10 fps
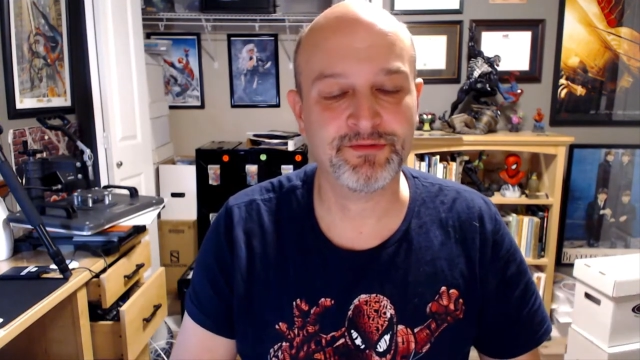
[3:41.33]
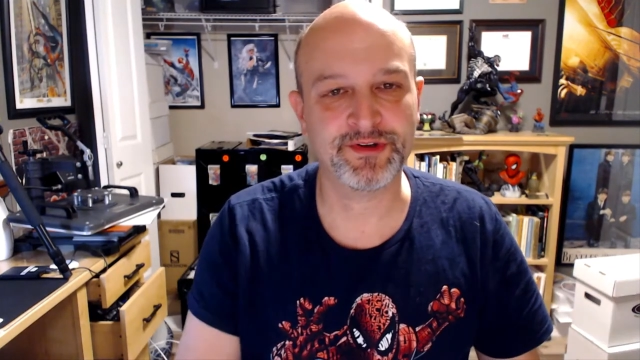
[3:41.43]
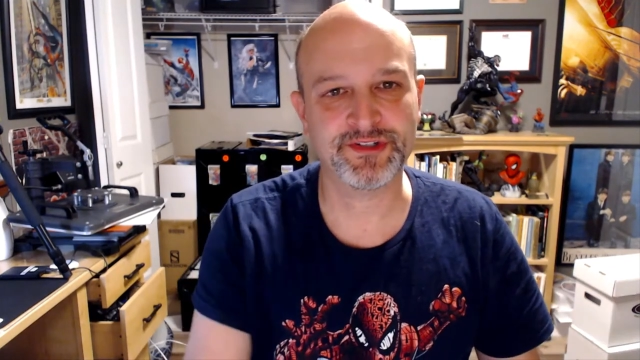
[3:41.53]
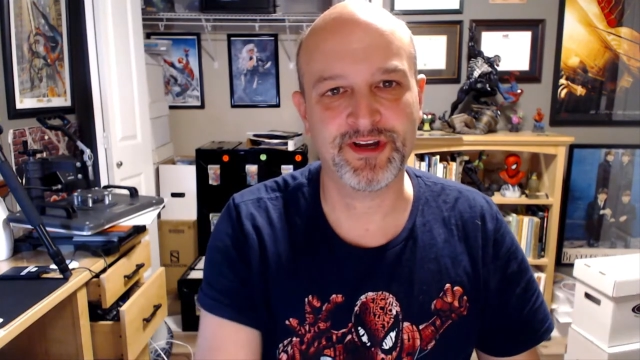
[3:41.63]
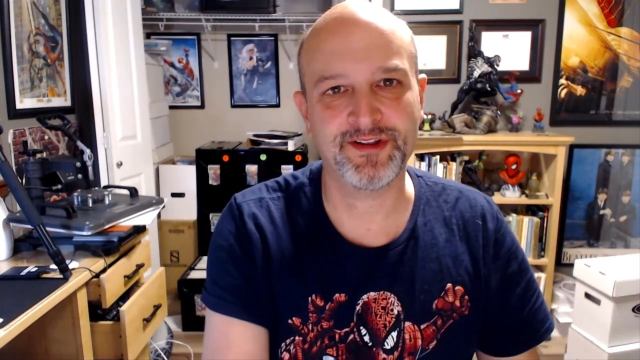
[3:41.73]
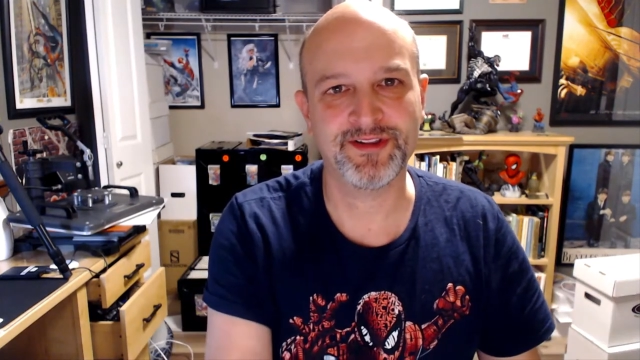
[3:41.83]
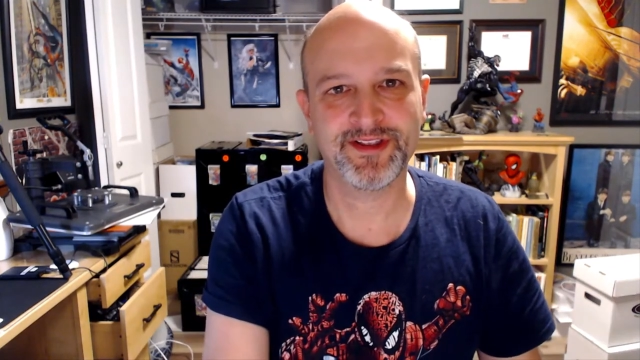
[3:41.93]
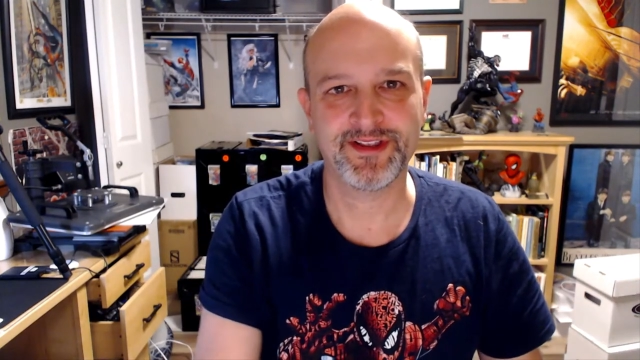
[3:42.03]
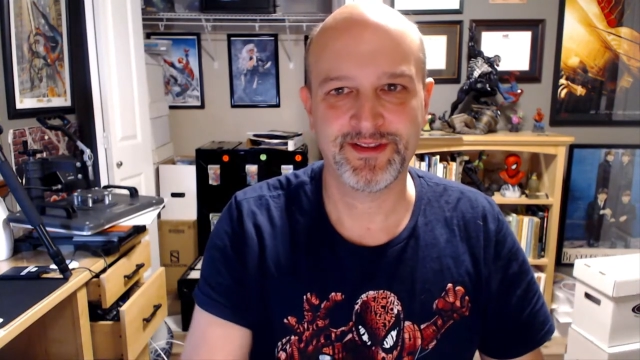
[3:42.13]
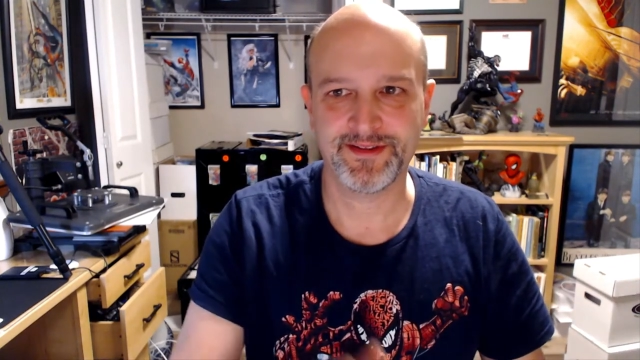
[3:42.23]
which I'll
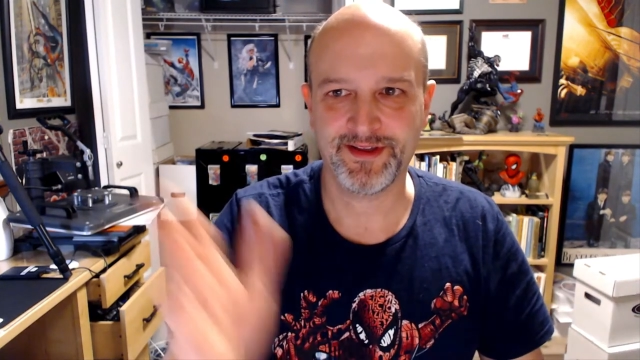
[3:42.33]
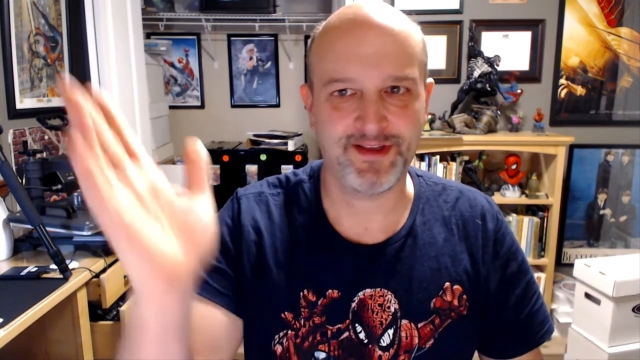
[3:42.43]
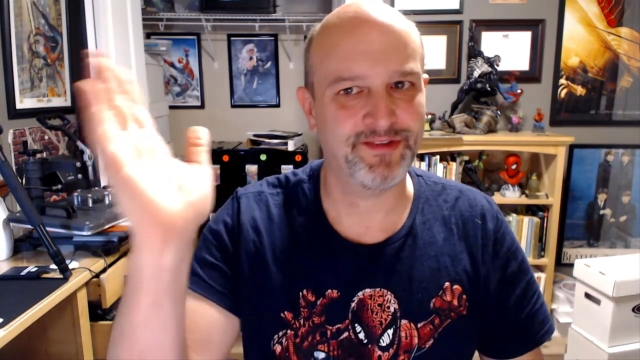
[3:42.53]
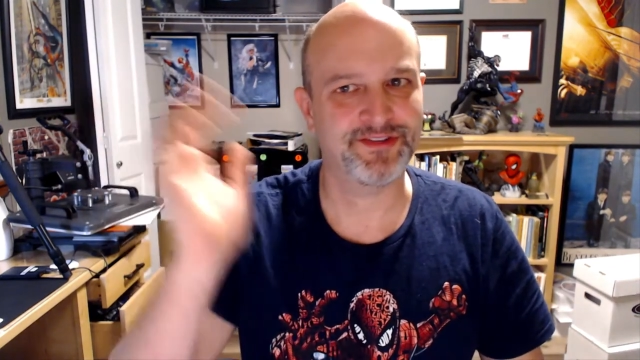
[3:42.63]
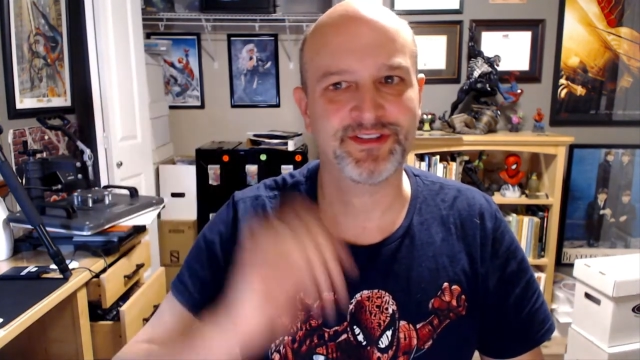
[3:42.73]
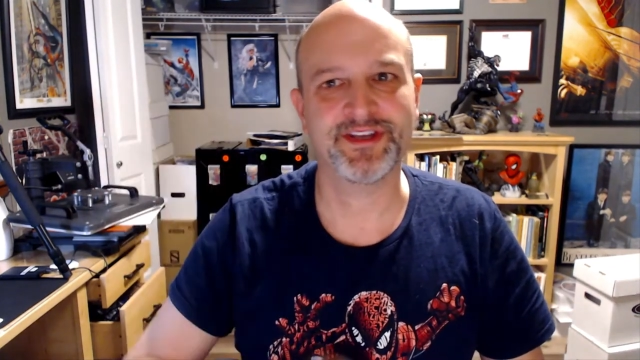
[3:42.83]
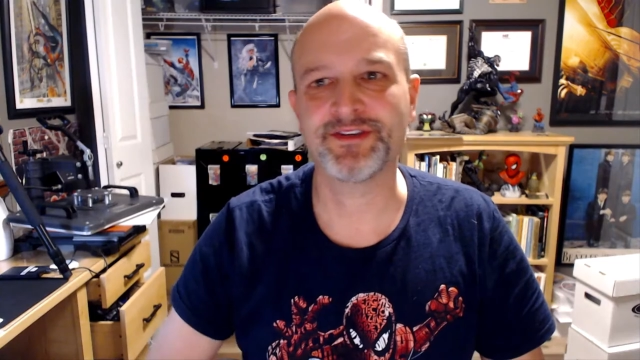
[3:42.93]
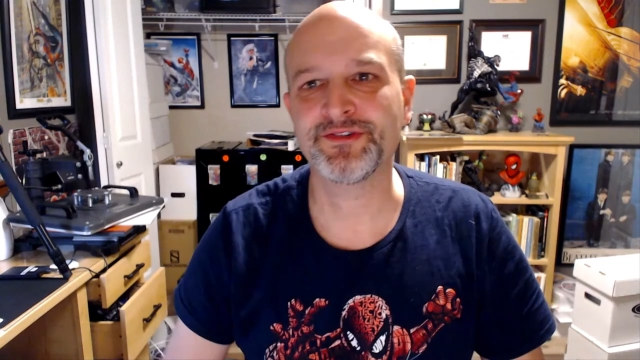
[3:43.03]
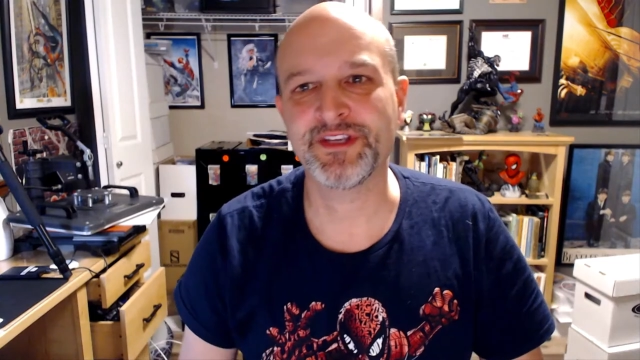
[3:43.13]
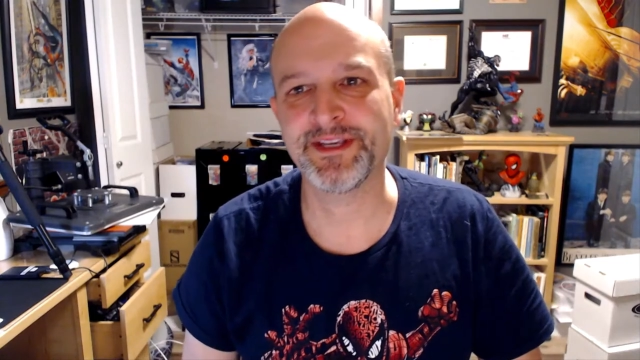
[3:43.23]
I'll just let you see.